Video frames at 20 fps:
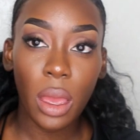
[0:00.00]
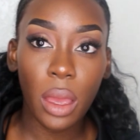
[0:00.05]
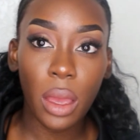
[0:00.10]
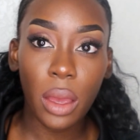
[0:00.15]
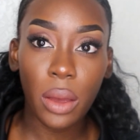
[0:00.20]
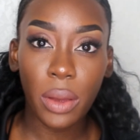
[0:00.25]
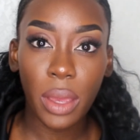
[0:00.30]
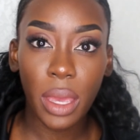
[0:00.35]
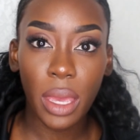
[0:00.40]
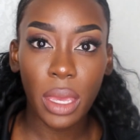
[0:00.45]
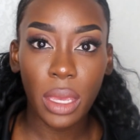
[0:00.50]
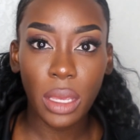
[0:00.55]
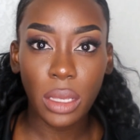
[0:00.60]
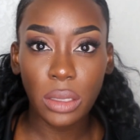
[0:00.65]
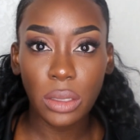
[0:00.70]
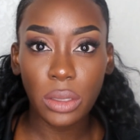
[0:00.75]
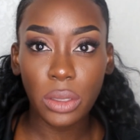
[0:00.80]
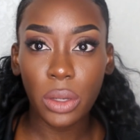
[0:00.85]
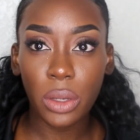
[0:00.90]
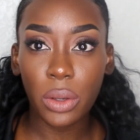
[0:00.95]
Okay,
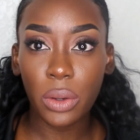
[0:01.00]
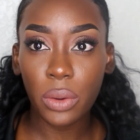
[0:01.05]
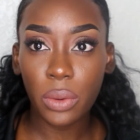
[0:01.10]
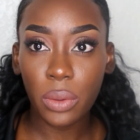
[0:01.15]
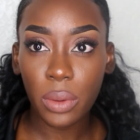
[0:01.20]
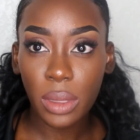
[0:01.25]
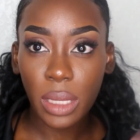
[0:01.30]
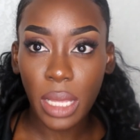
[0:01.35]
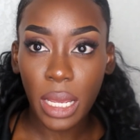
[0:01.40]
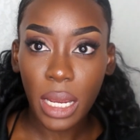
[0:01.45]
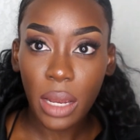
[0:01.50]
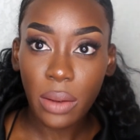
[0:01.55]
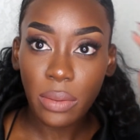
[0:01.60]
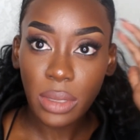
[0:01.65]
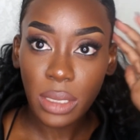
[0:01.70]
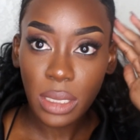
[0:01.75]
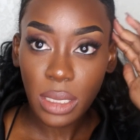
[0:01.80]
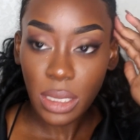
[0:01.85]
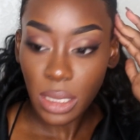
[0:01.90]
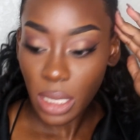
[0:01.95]
so like I
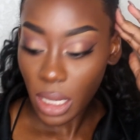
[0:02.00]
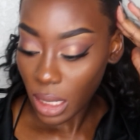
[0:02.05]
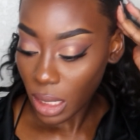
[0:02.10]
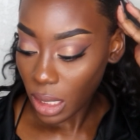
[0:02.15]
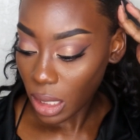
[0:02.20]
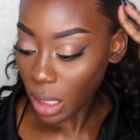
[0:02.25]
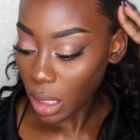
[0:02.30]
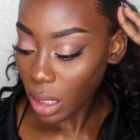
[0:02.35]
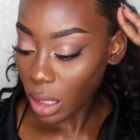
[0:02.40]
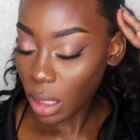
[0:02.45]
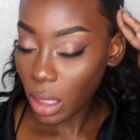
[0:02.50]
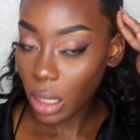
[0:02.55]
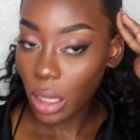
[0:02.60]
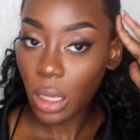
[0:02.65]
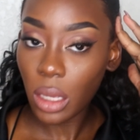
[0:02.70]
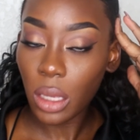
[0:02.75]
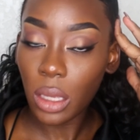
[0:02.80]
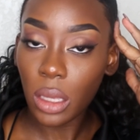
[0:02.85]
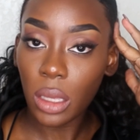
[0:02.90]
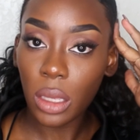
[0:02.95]
was saying,
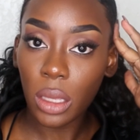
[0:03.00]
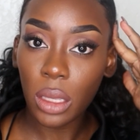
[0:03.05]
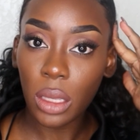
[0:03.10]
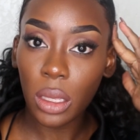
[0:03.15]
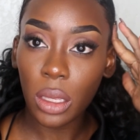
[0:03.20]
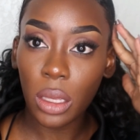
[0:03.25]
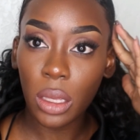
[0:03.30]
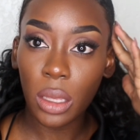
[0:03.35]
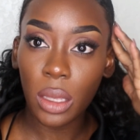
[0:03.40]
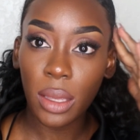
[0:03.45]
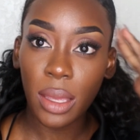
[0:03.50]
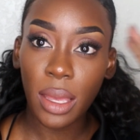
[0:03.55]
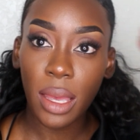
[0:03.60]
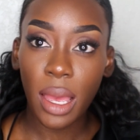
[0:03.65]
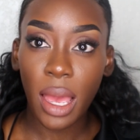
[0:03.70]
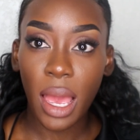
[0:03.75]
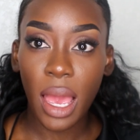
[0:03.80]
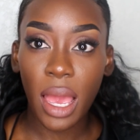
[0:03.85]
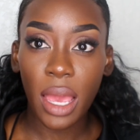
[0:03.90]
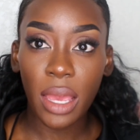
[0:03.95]

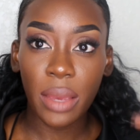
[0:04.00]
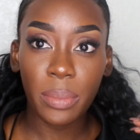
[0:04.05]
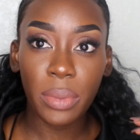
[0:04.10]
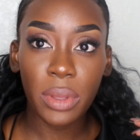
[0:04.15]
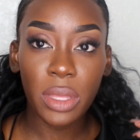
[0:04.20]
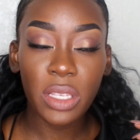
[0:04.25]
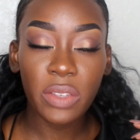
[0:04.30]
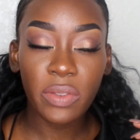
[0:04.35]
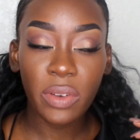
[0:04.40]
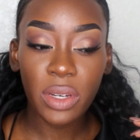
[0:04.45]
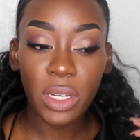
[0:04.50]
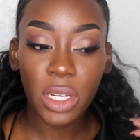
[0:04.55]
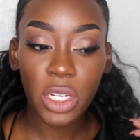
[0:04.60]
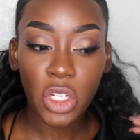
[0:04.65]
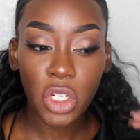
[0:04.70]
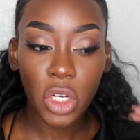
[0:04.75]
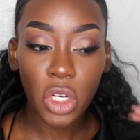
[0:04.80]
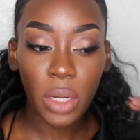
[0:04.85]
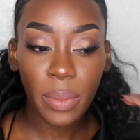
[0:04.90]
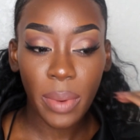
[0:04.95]
I put this
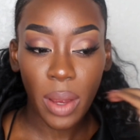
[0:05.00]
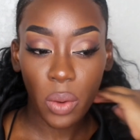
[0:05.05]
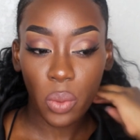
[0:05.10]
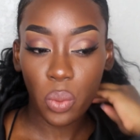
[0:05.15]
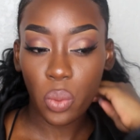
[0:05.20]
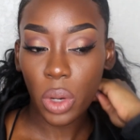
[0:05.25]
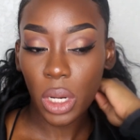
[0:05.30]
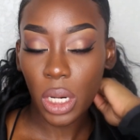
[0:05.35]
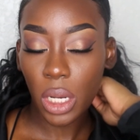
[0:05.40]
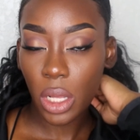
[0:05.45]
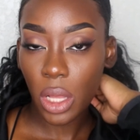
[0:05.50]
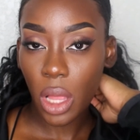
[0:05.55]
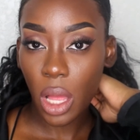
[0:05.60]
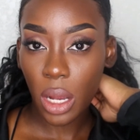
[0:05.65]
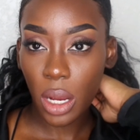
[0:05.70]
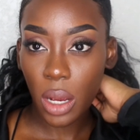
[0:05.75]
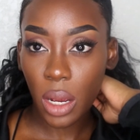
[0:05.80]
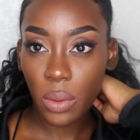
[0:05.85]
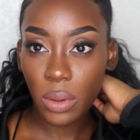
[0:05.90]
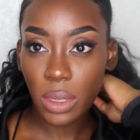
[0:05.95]
foundation on about one
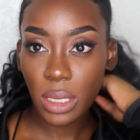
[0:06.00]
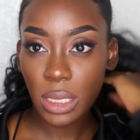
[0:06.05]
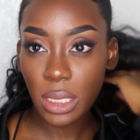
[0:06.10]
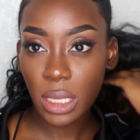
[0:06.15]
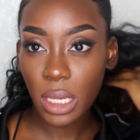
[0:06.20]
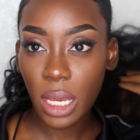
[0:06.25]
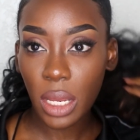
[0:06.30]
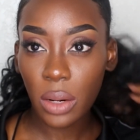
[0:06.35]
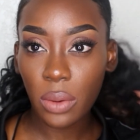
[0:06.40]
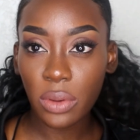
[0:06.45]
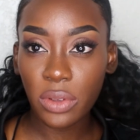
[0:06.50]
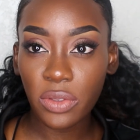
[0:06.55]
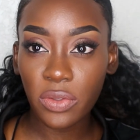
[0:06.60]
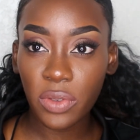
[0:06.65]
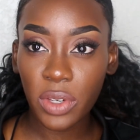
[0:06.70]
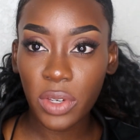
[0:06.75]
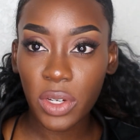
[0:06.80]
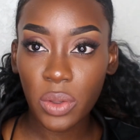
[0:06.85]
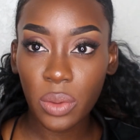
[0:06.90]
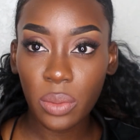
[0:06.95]
o'clock, I want to say, and I was
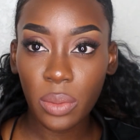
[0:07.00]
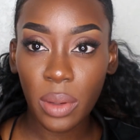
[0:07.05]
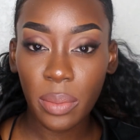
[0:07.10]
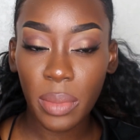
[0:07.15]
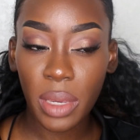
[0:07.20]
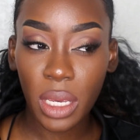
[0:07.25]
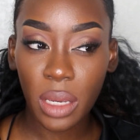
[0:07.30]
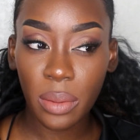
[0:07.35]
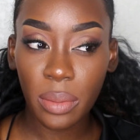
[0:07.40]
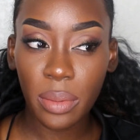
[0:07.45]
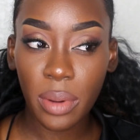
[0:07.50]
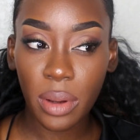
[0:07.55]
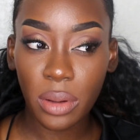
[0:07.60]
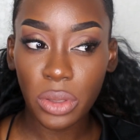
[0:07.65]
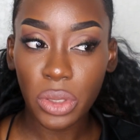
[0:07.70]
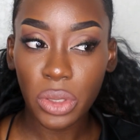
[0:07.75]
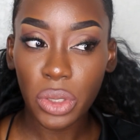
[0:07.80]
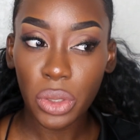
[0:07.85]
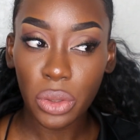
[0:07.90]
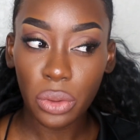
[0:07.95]
finished with my makeup
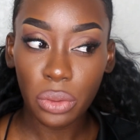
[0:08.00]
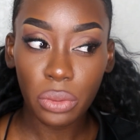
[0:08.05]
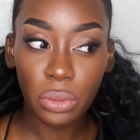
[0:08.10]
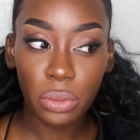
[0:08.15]
about two.